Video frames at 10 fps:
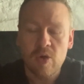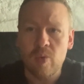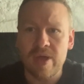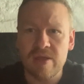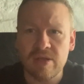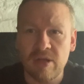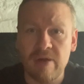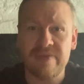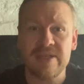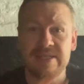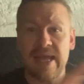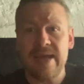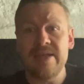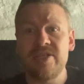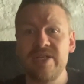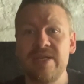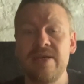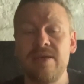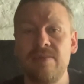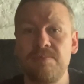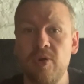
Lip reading: with a lot of this energy